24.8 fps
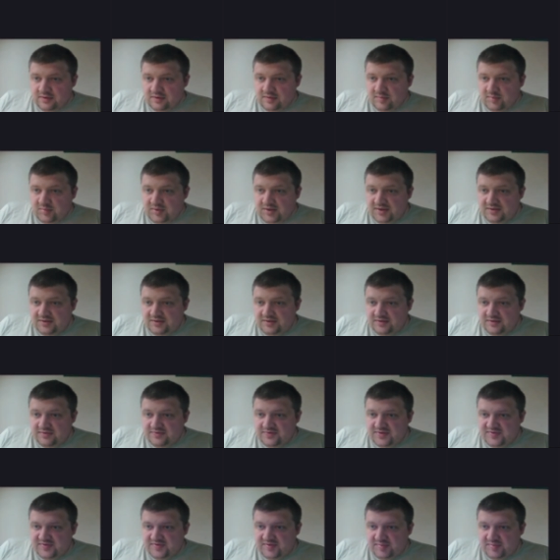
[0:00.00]
Places
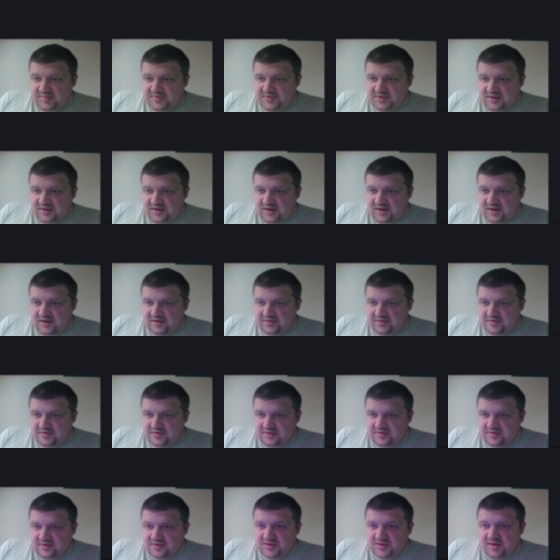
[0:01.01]
50% accuracy on
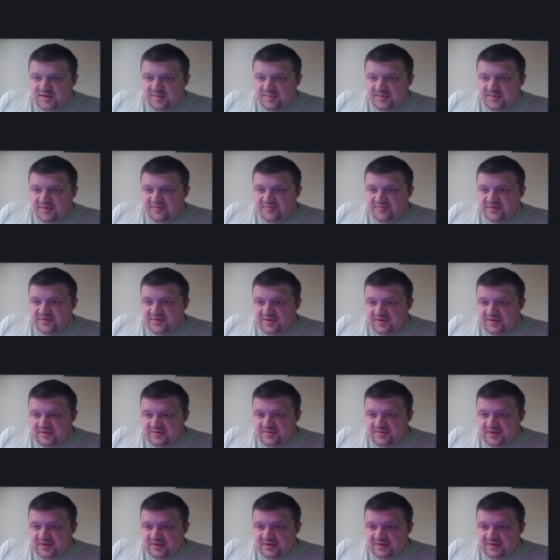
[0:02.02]
this champion for 2
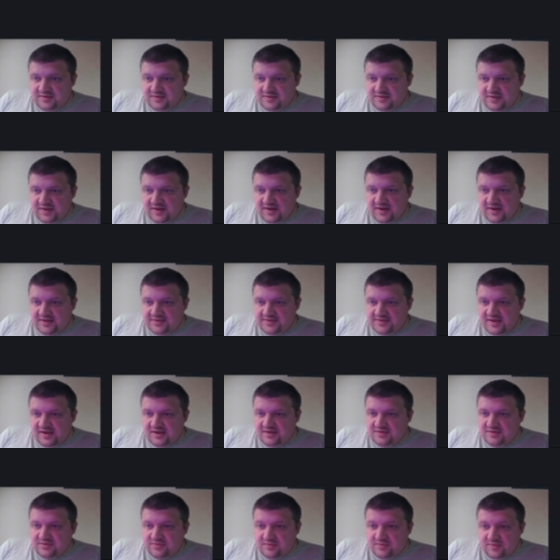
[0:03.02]
turns, then
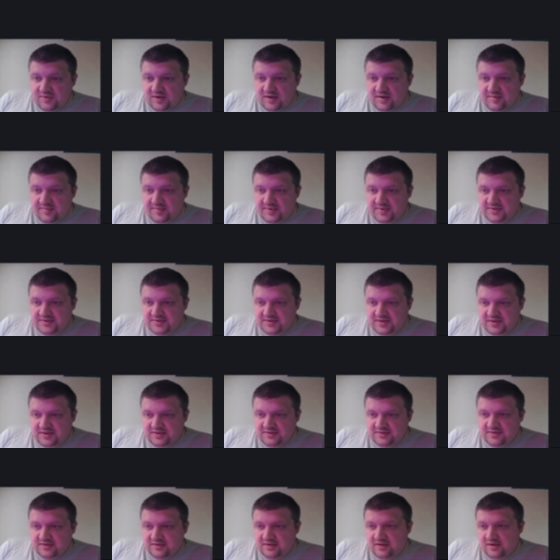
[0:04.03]
attacks all enemies, has
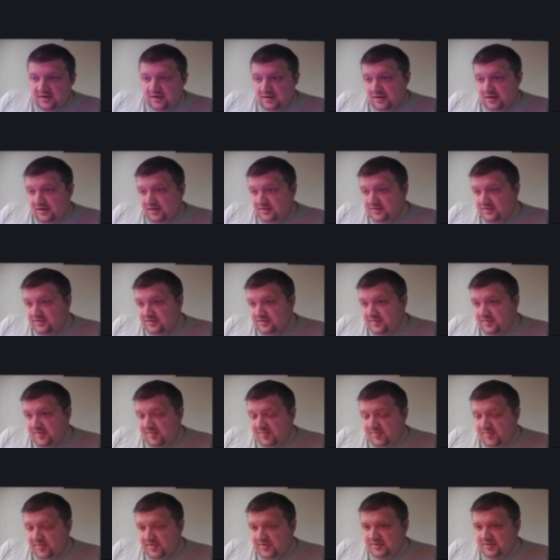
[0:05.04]
100 when
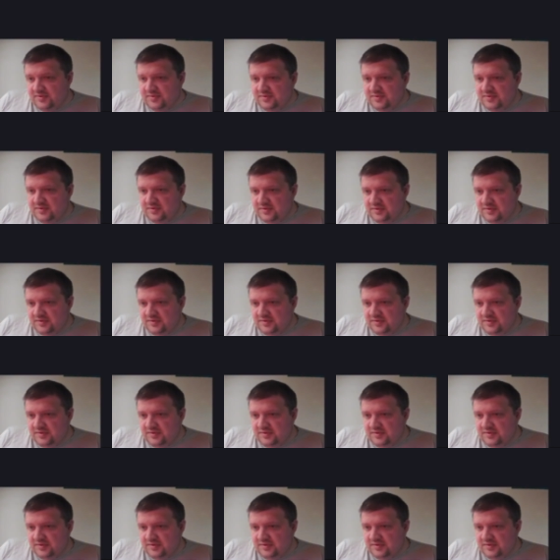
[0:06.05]
booked,